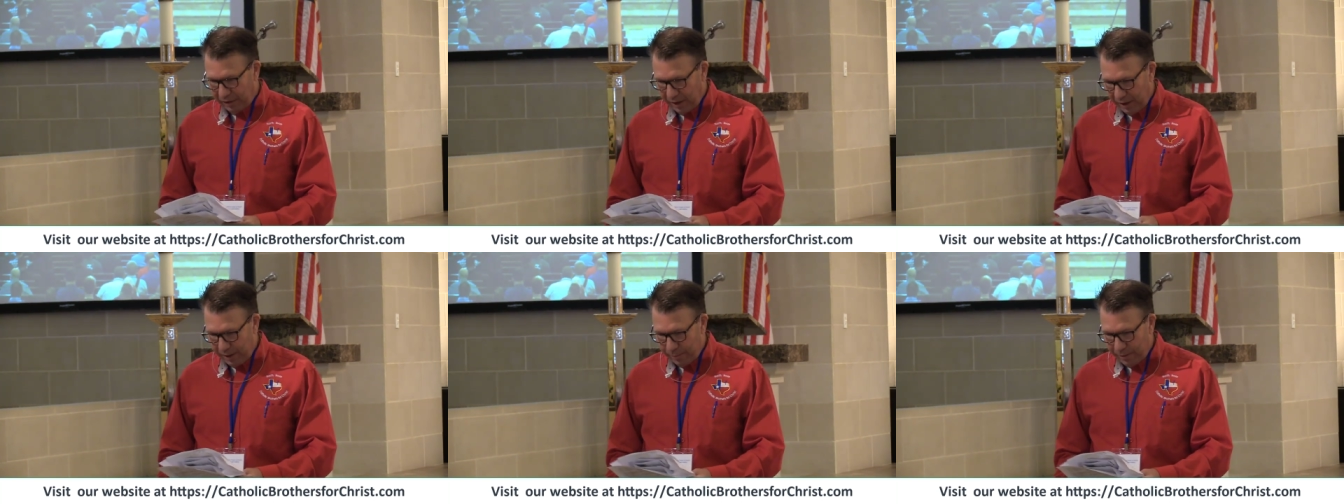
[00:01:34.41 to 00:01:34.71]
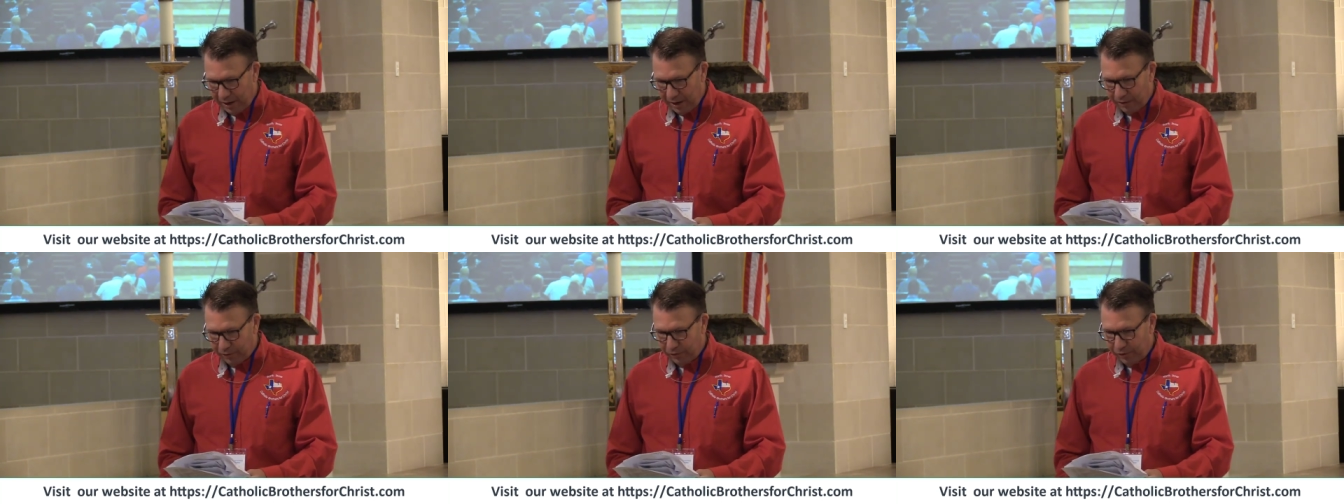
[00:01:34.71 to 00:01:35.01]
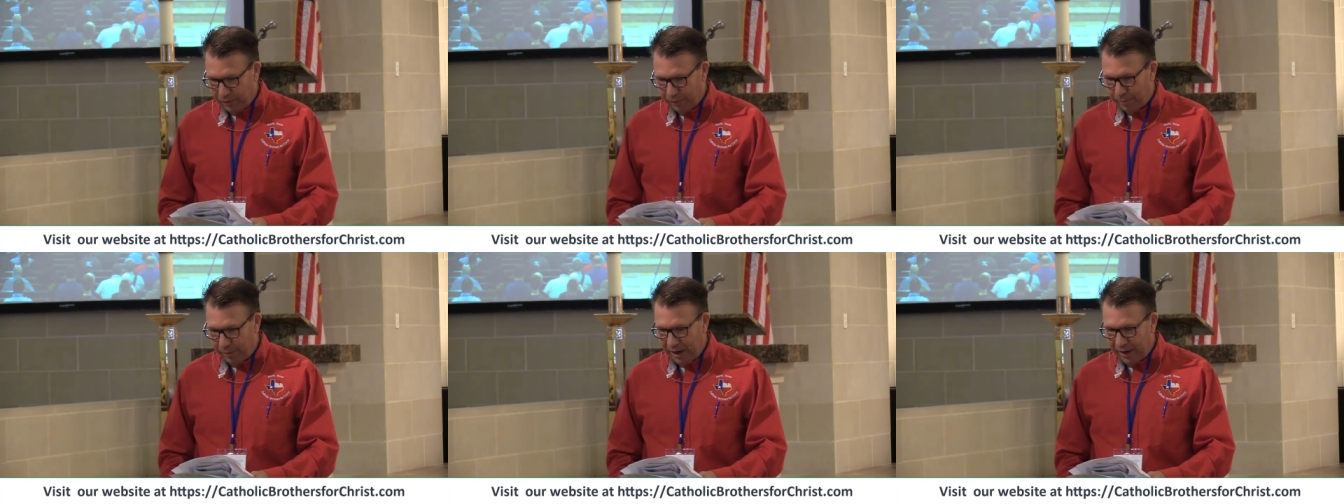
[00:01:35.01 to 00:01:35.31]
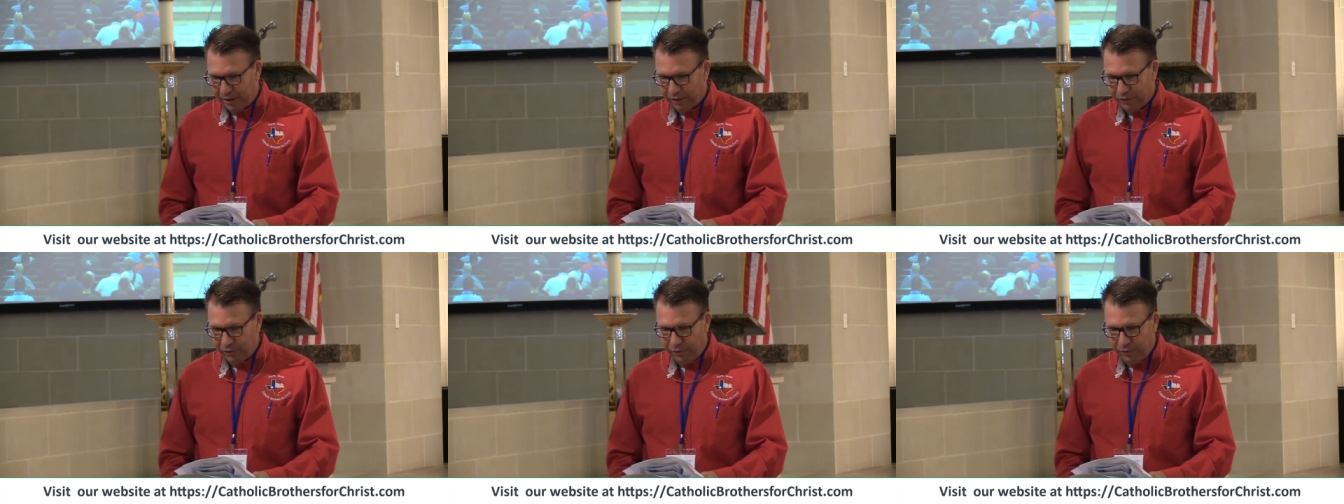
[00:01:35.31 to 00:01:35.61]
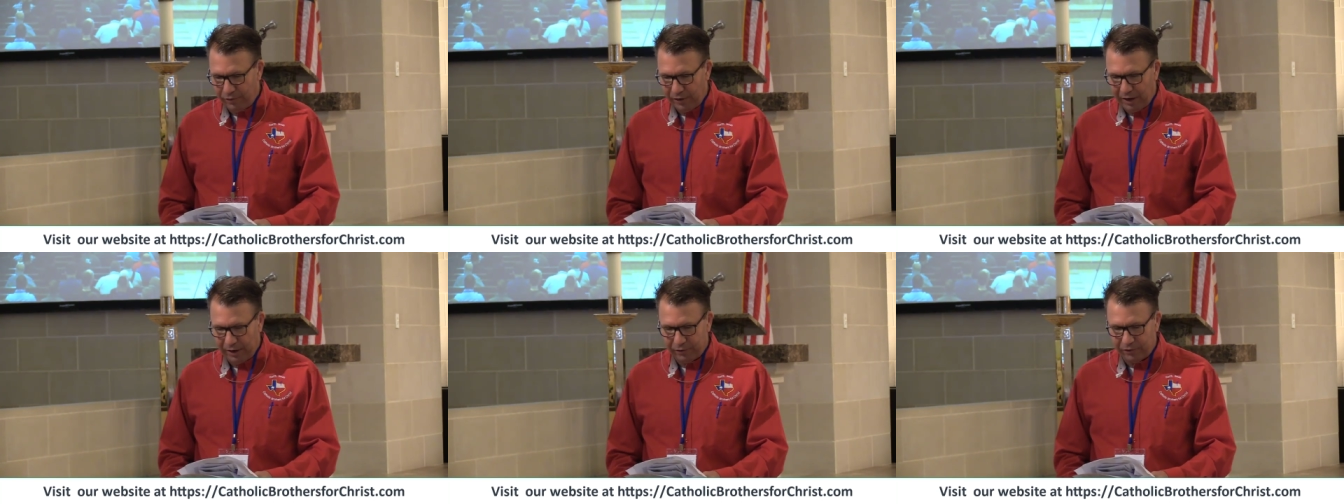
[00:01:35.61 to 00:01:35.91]
It came out back in
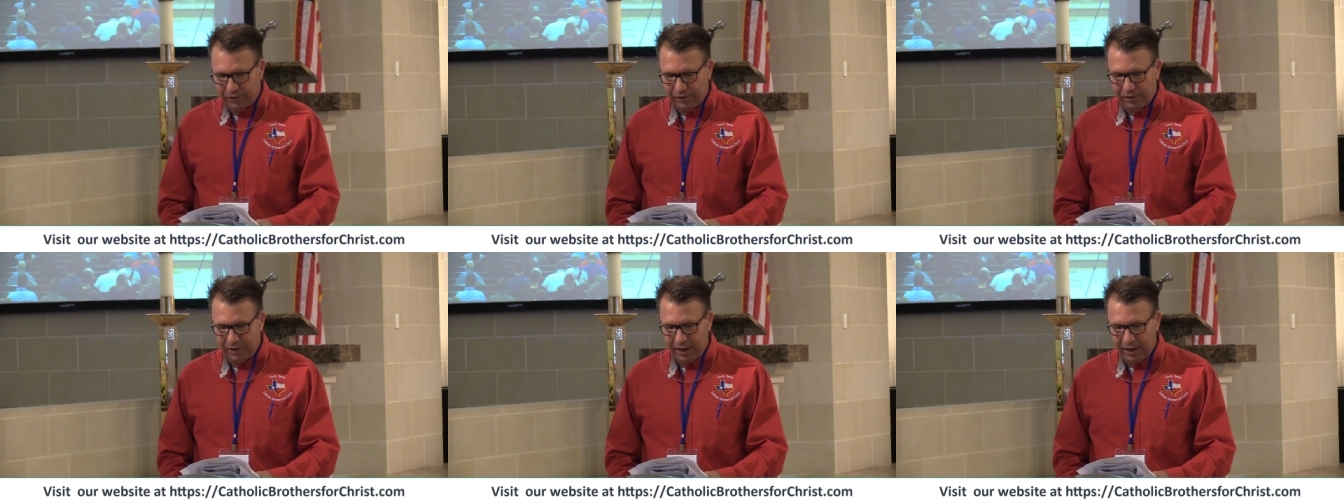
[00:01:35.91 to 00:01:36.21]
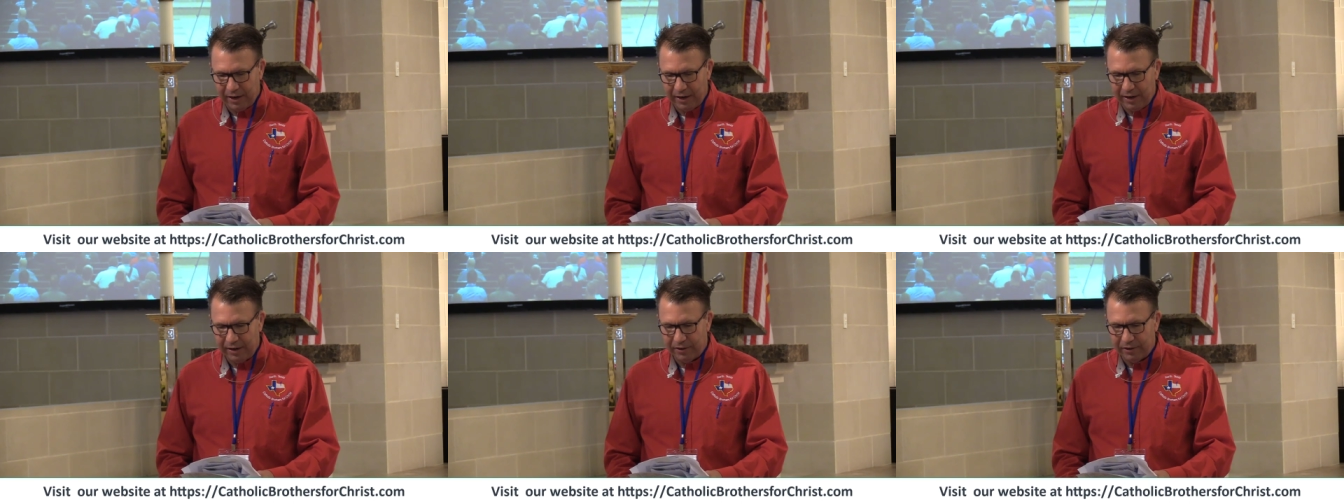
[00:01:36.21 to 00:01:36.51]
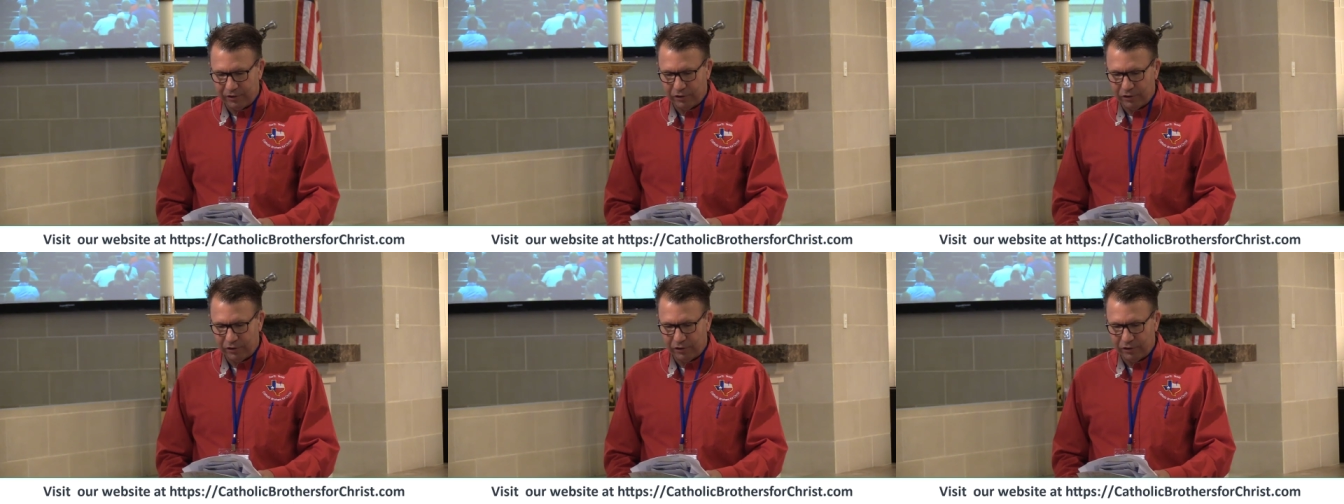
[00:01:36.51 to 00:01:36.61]
2009.